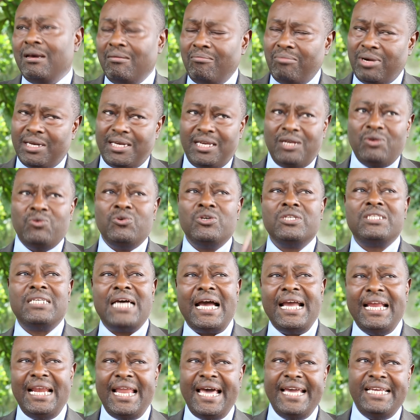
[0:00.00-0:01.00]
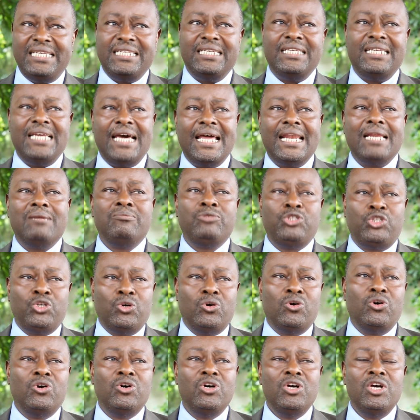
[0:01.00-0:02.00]
But it was highlighted, and I'm
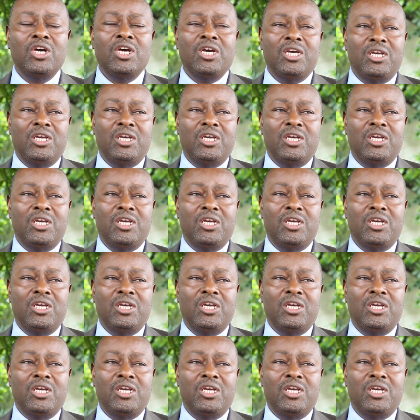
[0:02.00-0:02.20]
sure